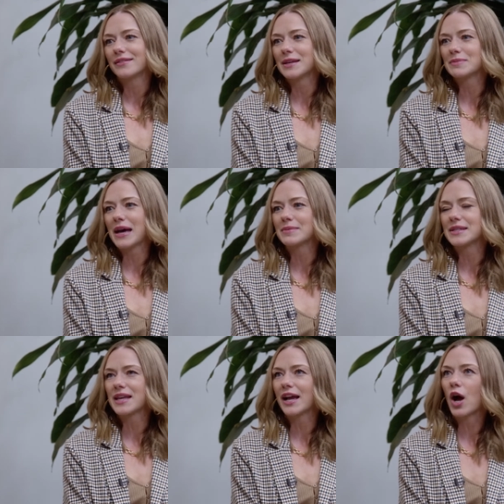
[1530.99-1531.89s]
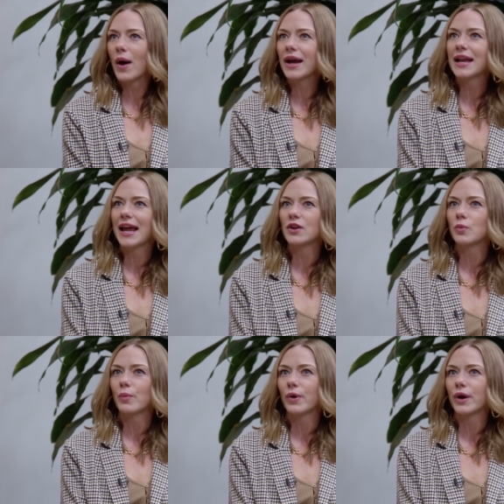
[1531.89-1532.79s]
Sometimes it's like, oh, I can handle
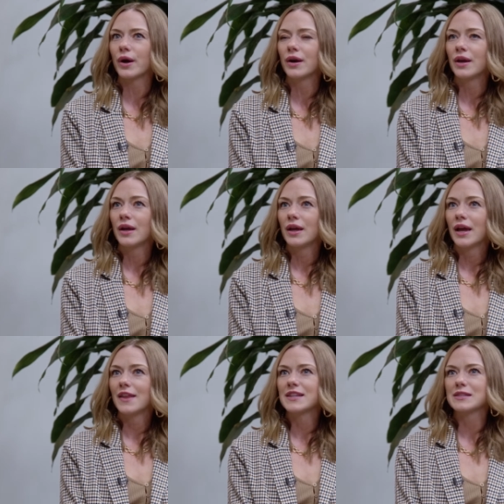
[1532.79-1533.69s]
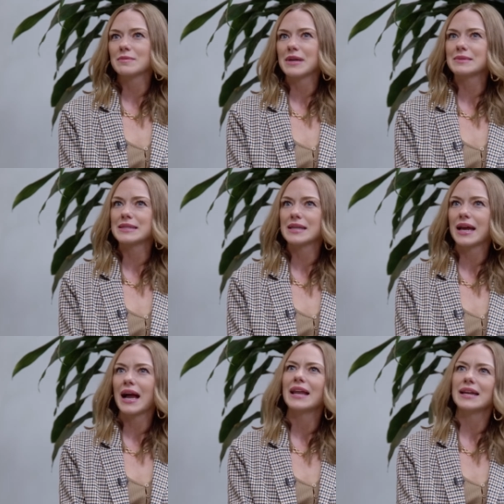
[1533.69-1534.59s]
more. And then sometimes it's
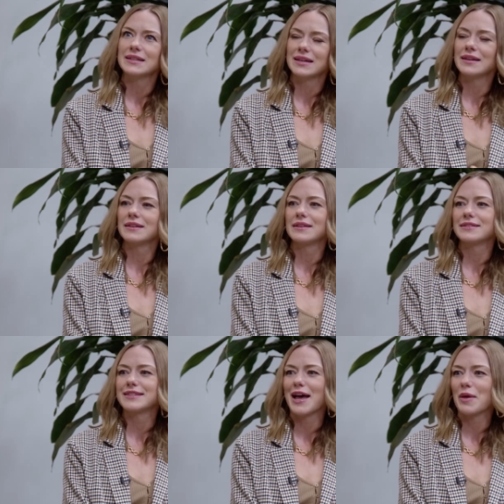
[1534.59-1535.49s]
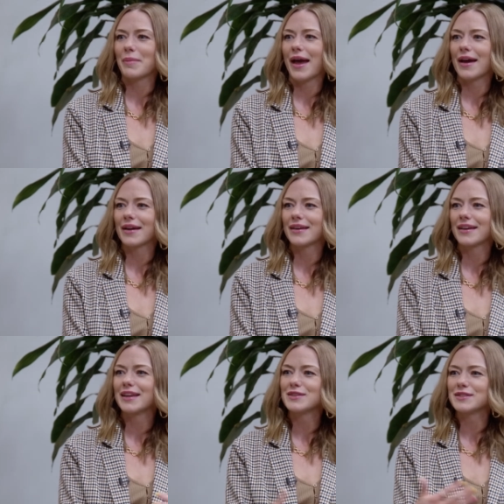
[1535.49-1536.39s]
like, I need to dial it back.
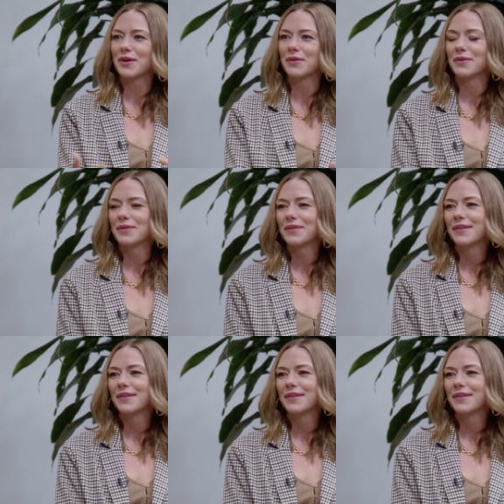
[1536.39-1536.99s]
Yeah. And so. Yeah.